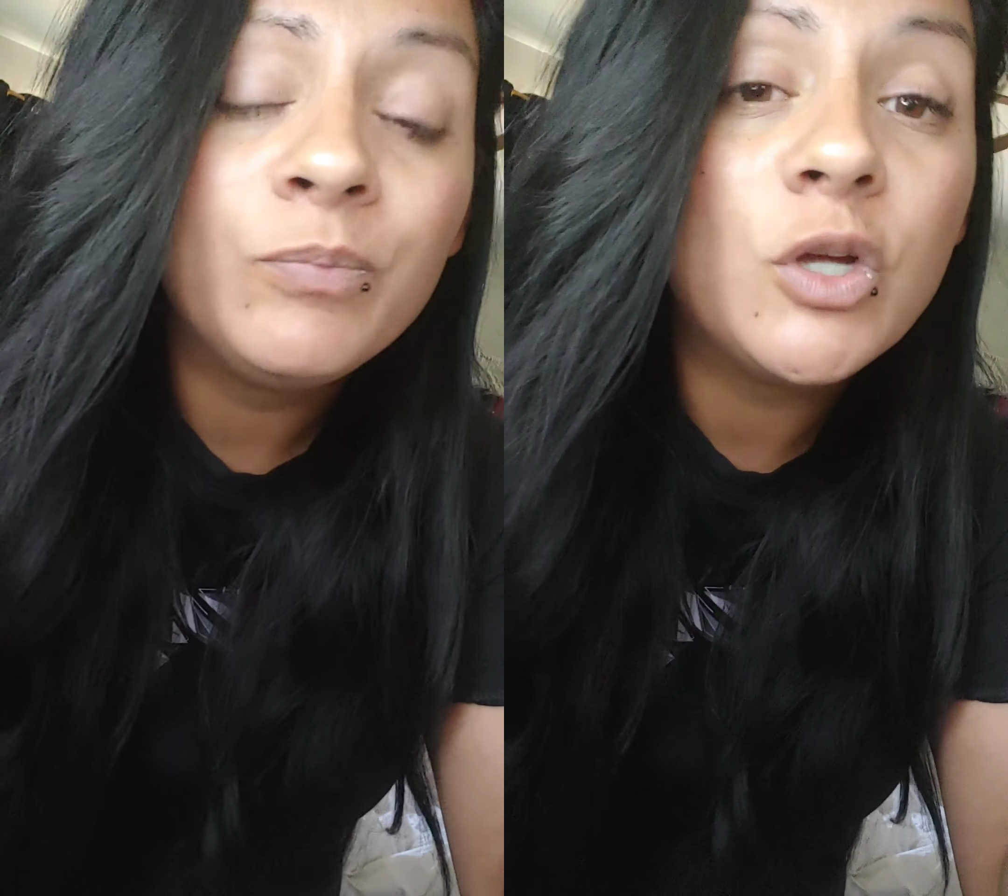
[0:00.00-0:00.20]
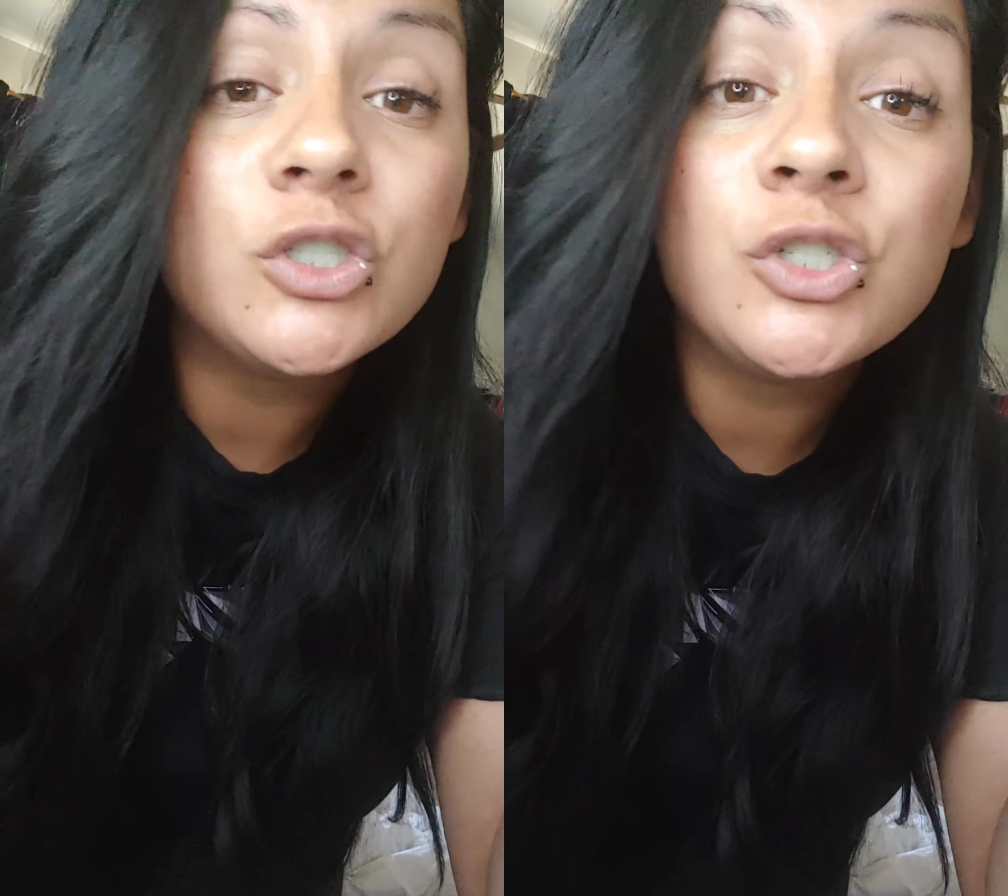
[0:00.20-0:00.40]

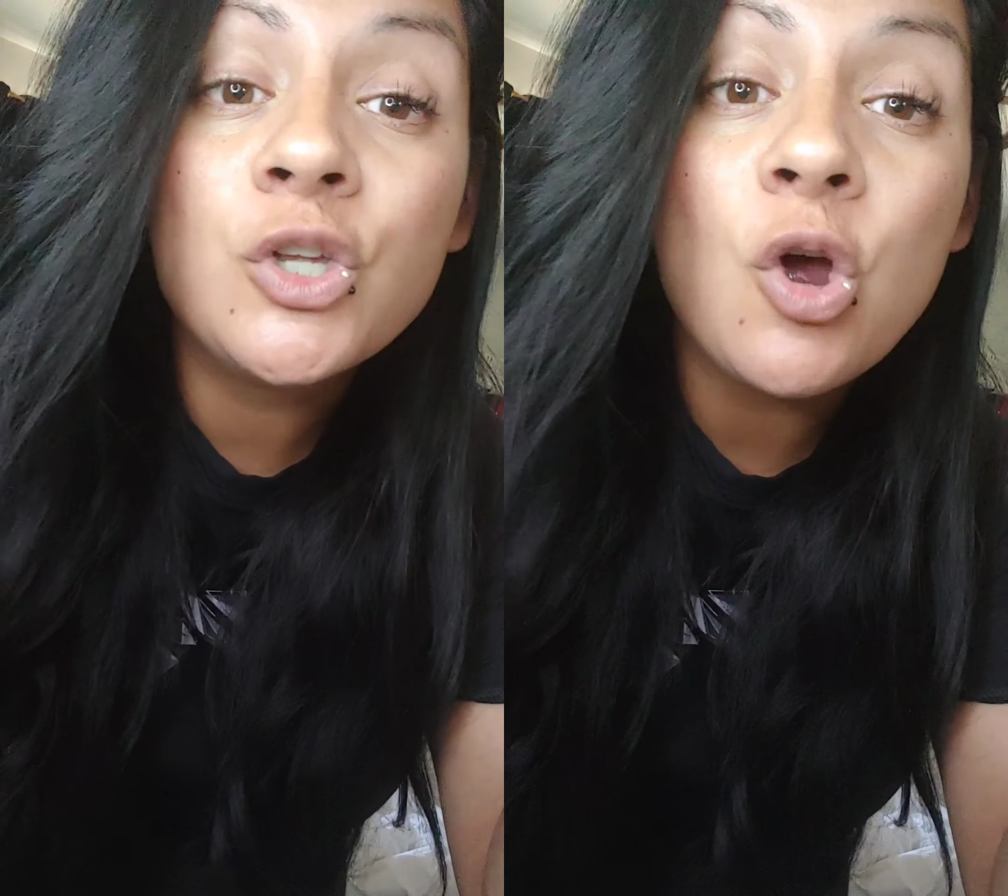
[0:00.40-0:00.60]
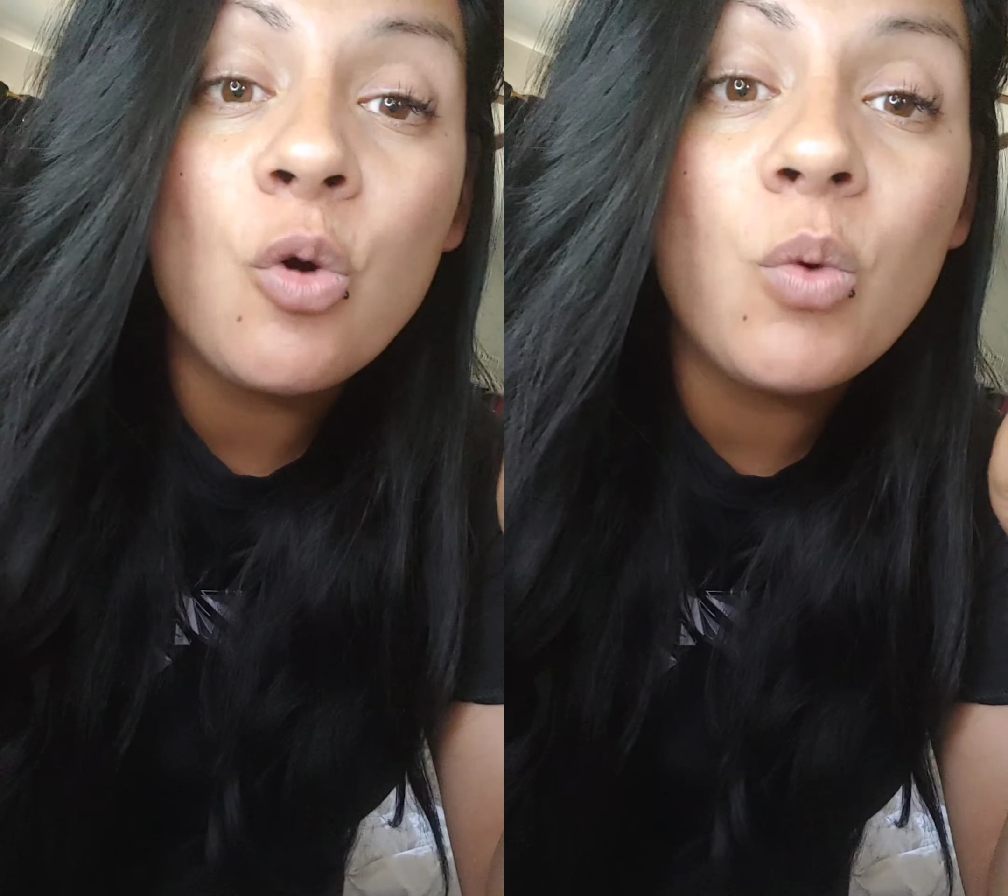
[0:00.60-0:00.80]
There's
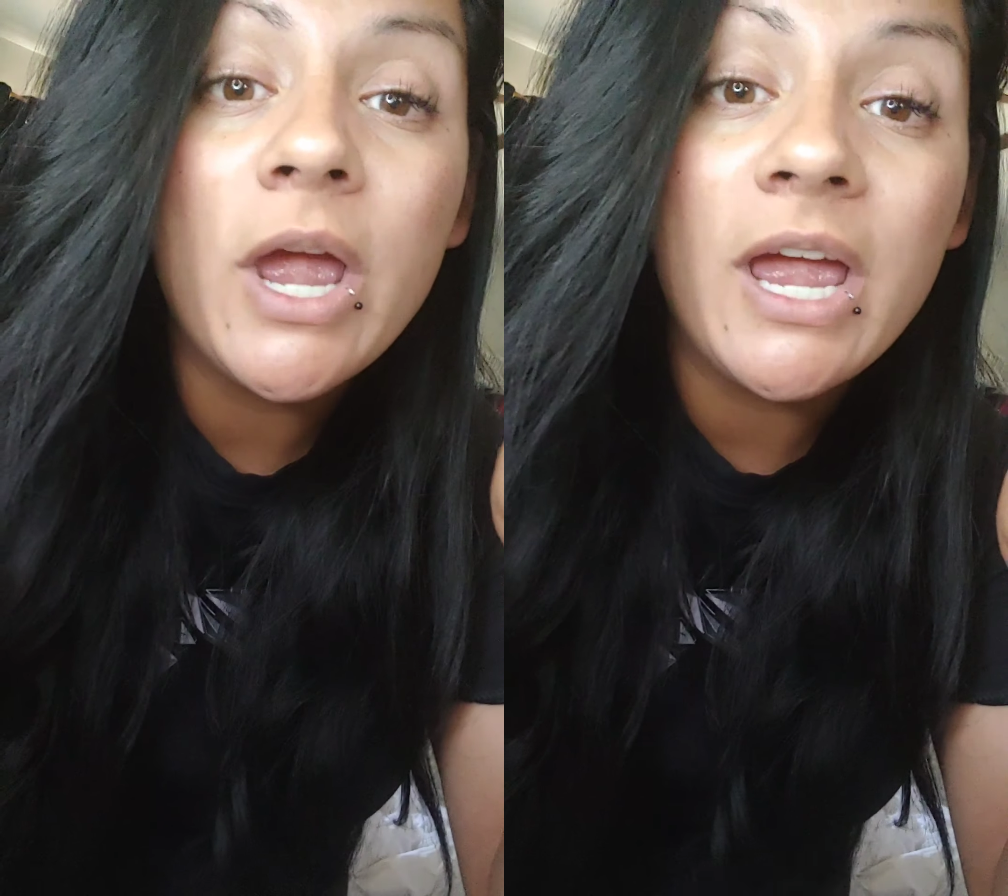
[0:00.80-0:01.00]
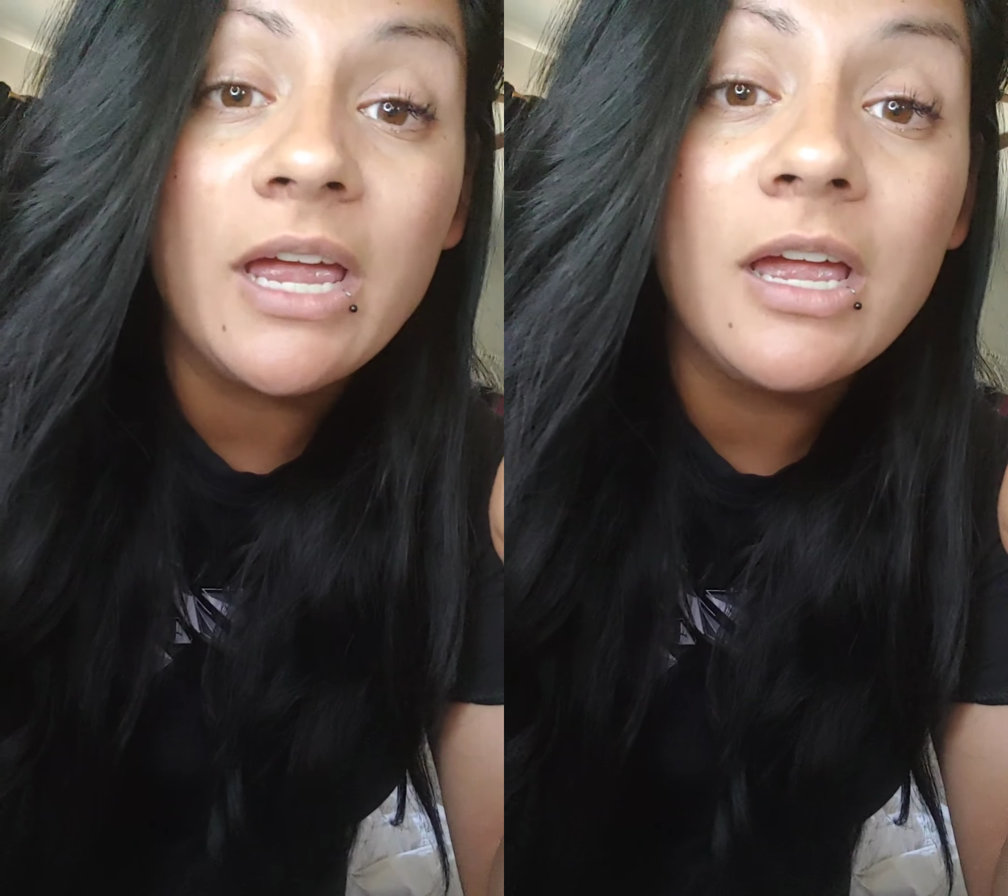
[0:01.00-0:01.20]
no
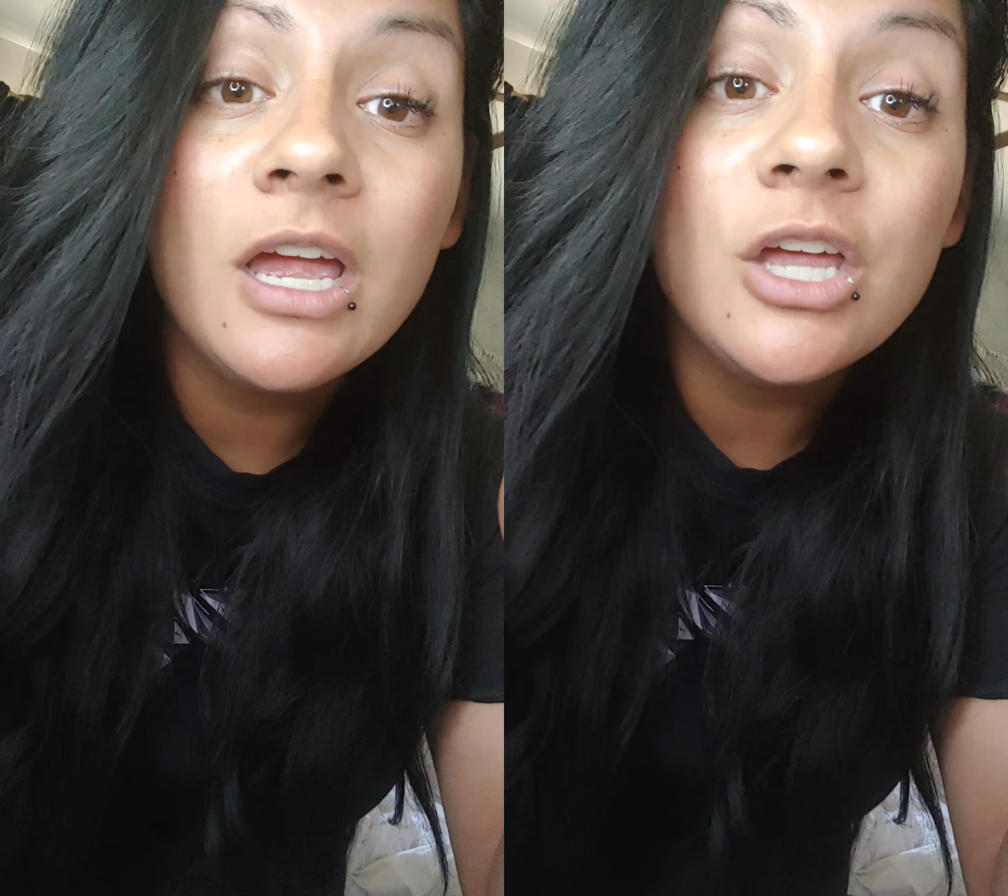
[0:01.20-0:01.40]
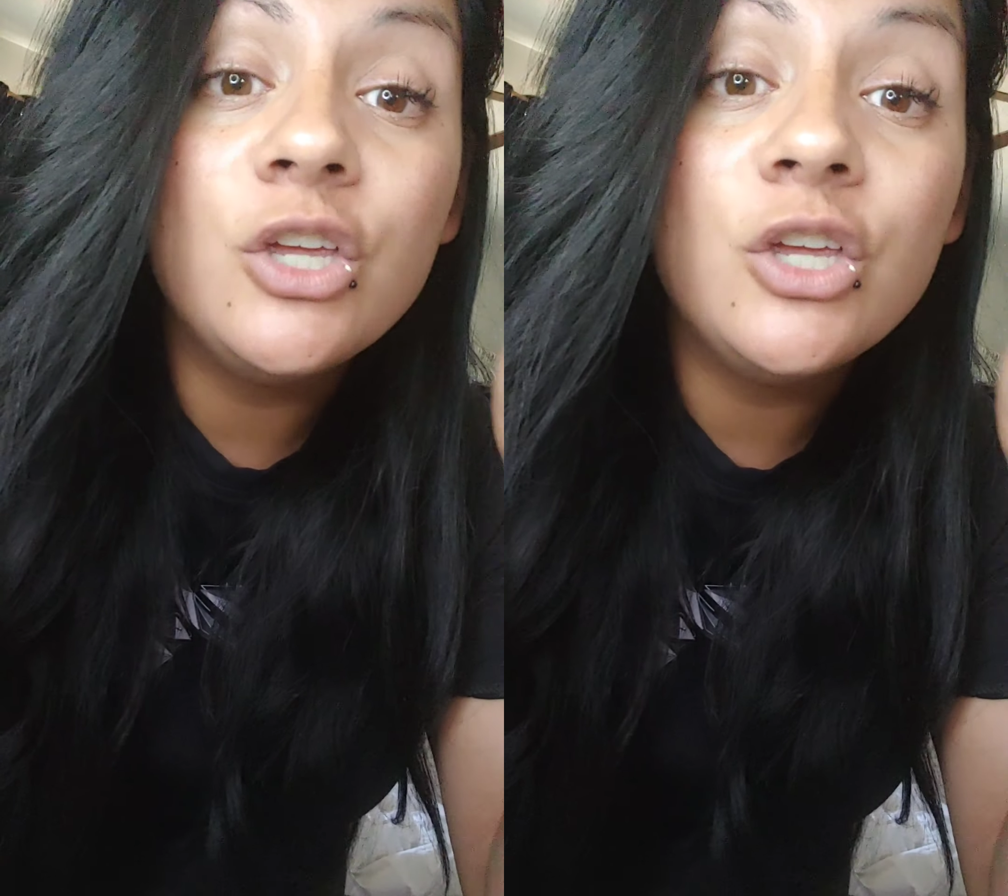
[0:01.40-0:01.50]
way